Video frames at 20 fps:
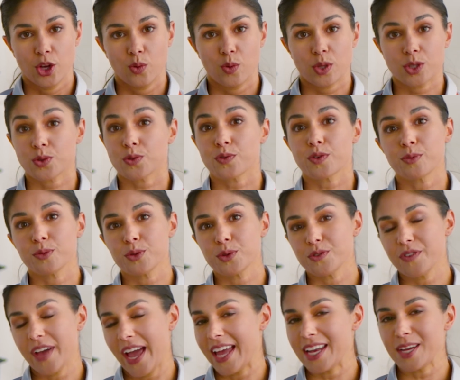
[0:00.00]
which will
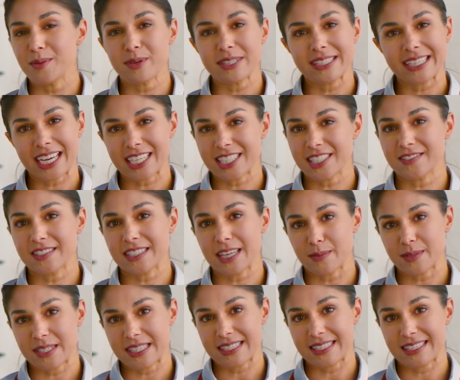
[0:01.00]
remove any protective
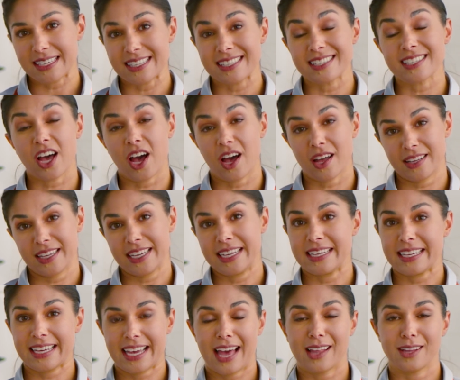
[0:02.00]
substances on the
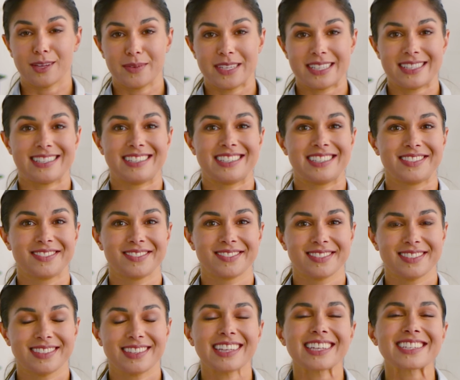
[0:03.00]
heating elements.
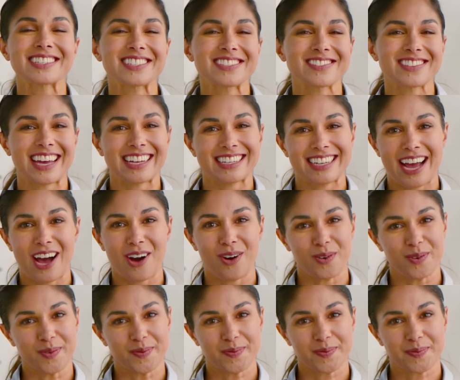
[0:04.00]
Let's do that now.